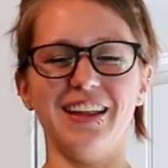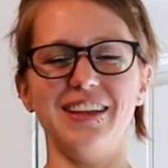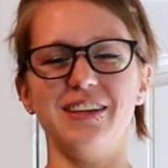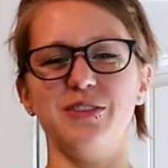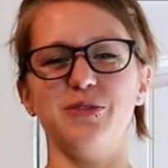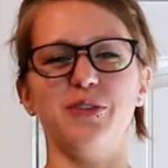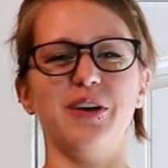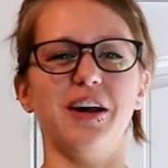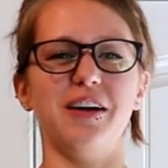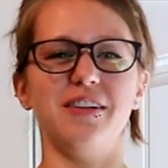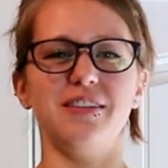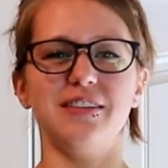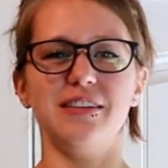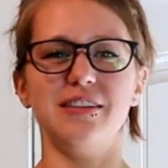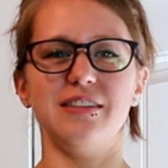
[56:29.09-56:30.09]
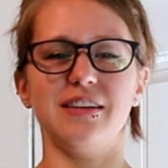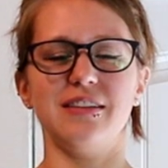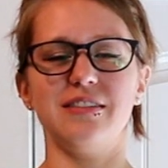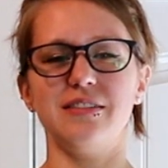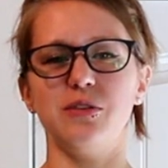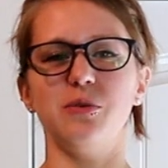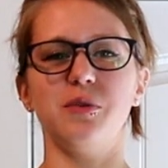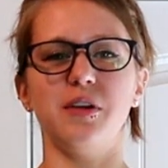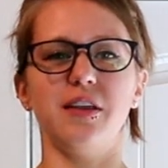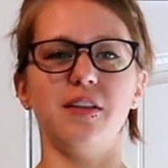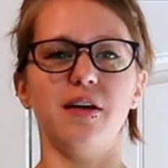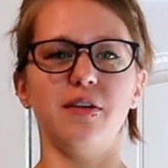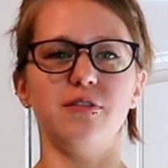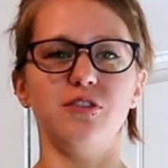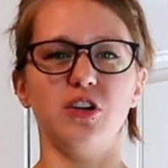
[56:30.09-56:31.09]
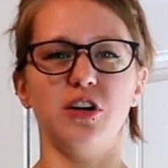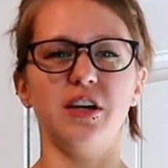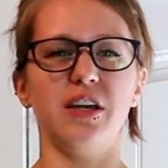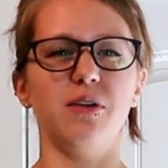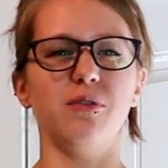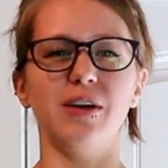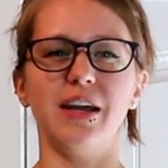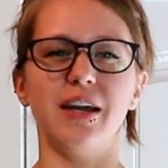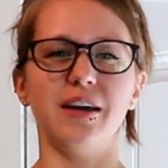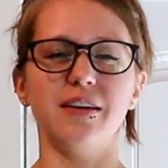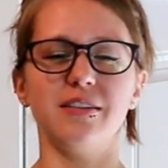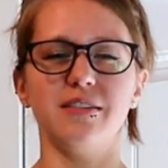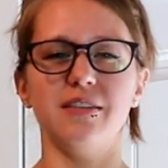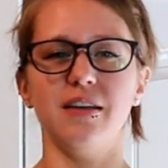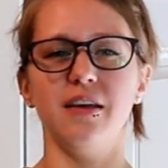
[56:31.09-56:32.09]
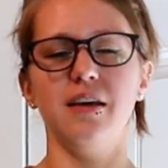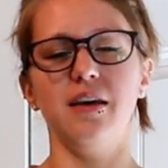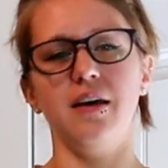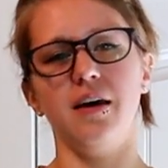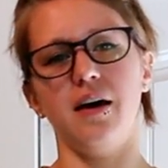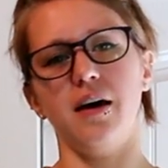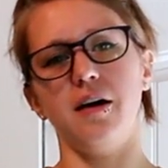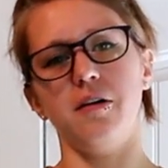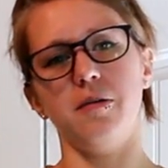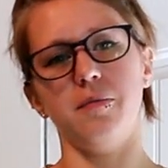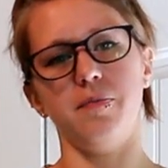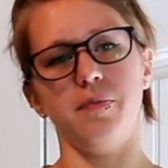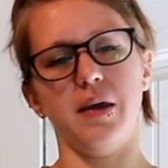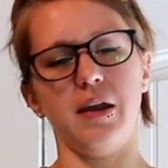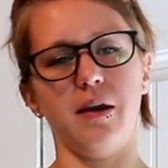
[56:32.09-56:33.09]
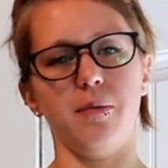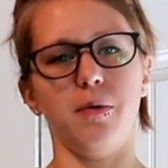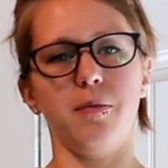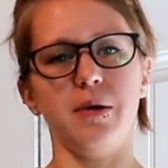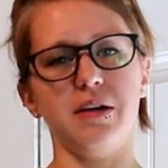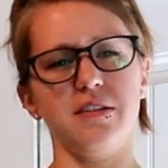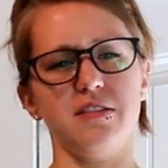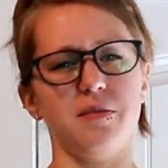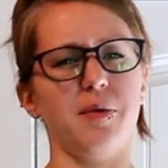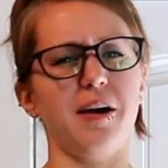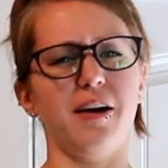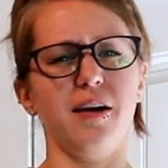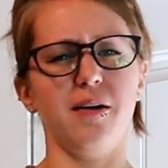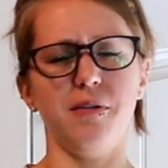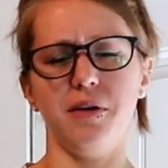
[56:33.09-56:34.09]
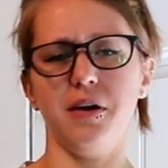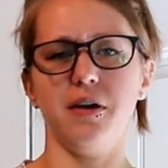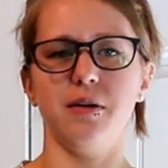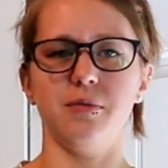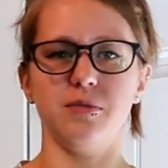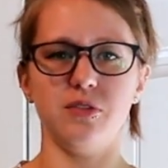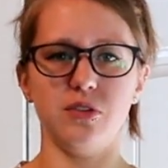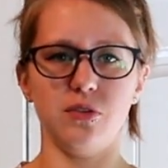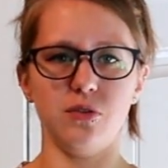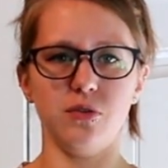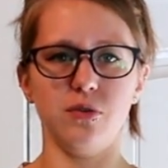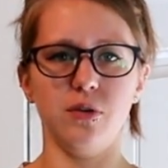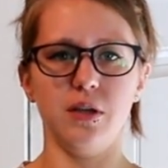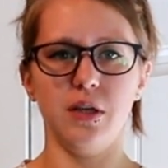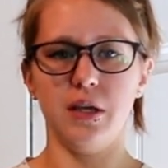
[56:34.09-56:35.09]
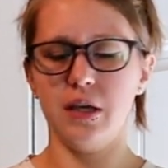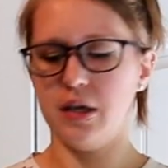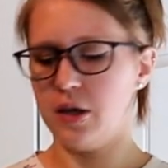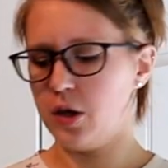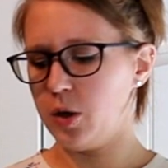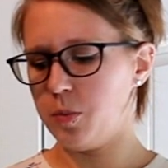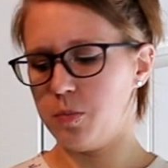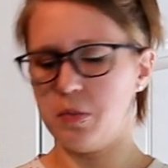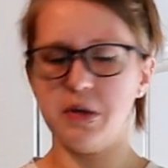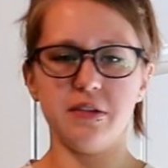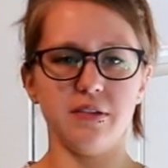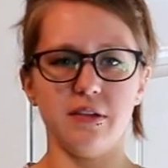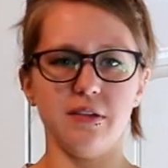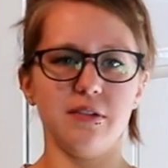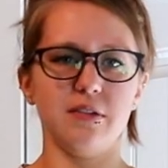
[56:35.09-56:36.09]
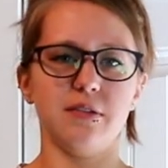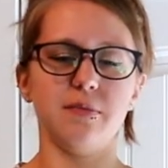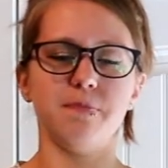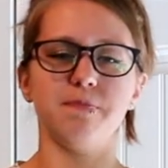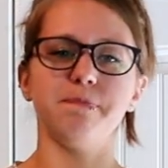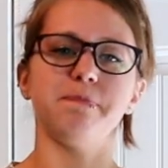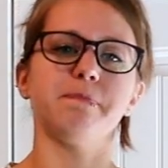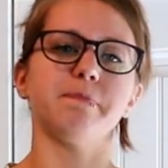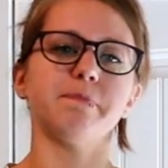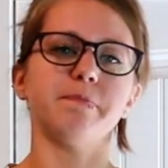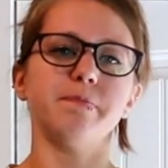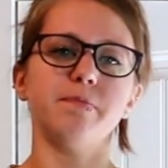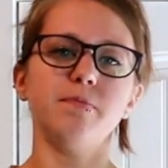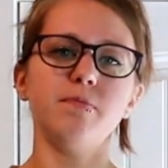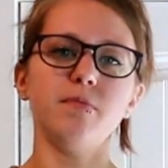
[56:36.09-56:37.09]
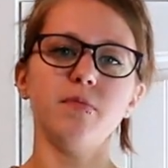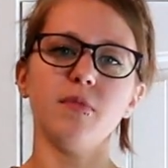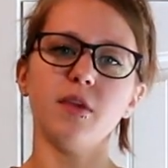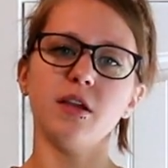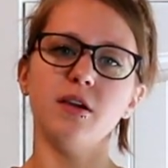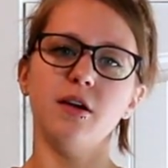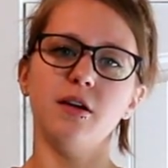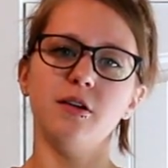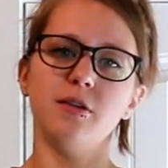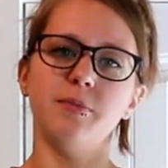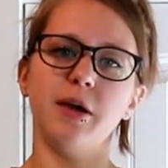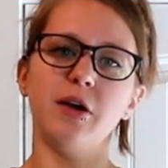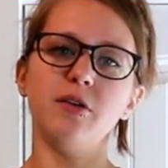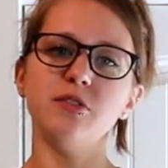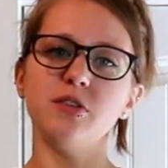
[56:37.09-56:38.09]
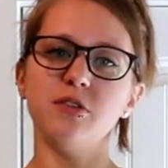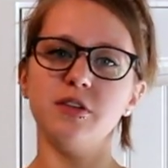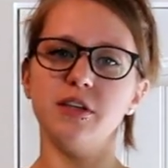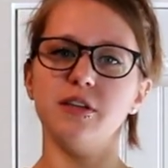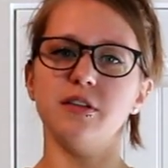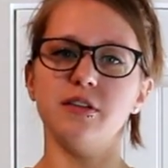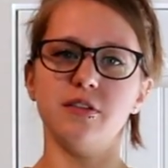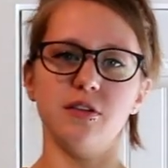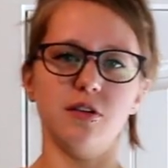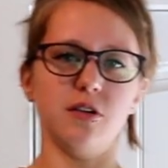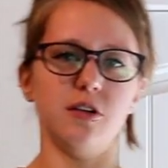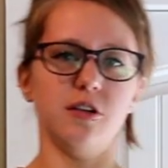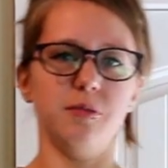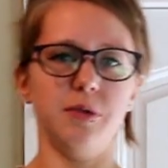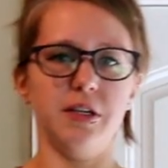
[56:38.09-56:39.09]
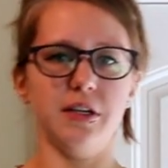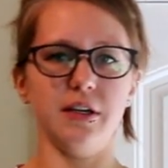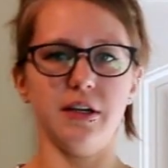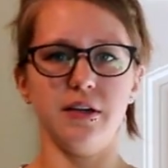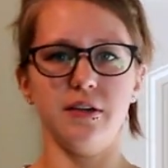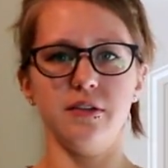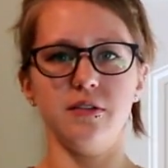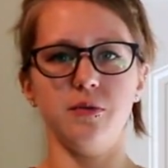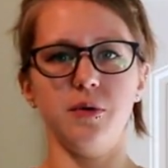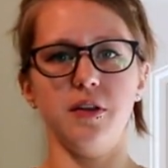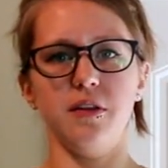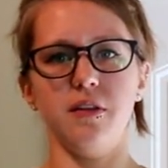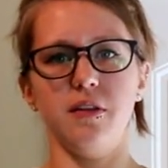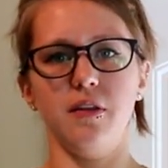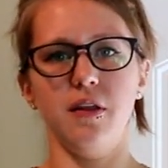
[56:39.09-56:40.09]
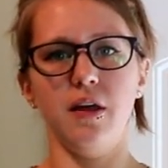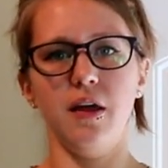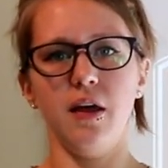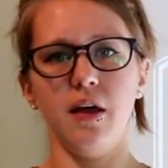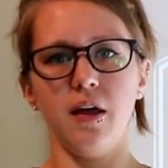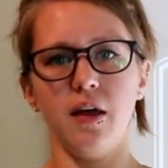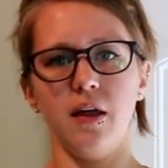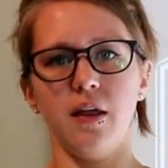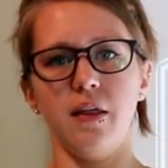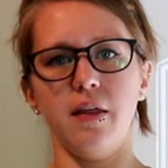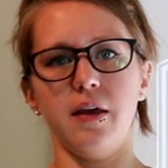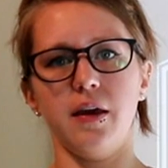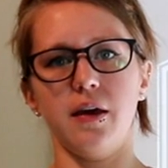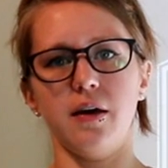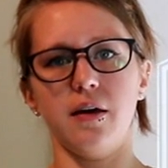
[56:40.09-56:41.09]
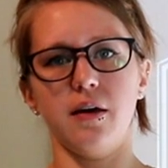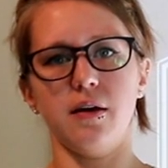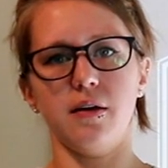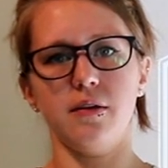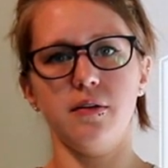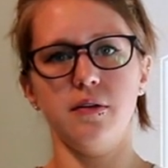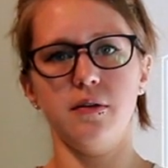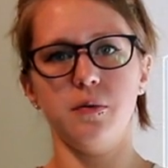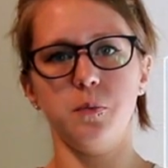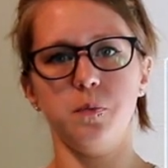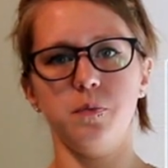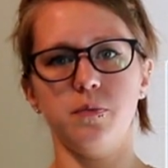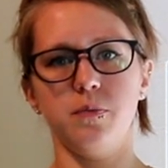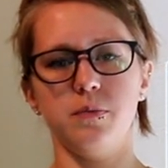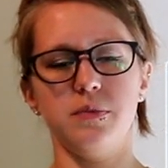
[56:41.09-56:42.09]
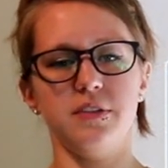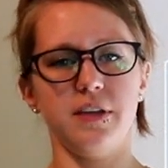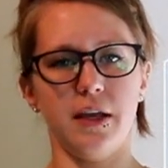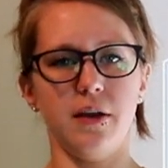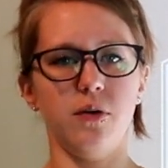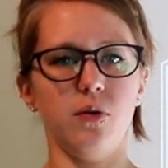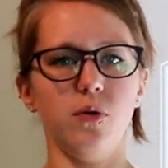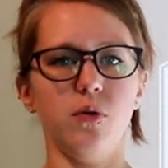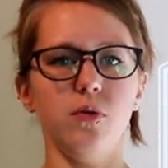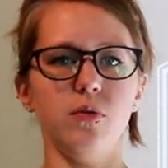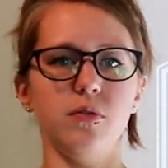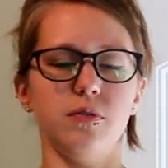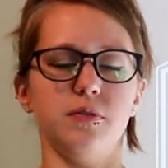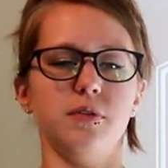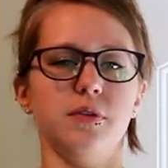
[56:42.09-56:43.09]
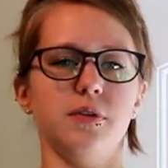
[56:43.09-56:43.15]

At least for necklaces. I still really love chunky rings, and I'm a mixed bag when it comes to bracelets. I also think this look could be nice with like a sandal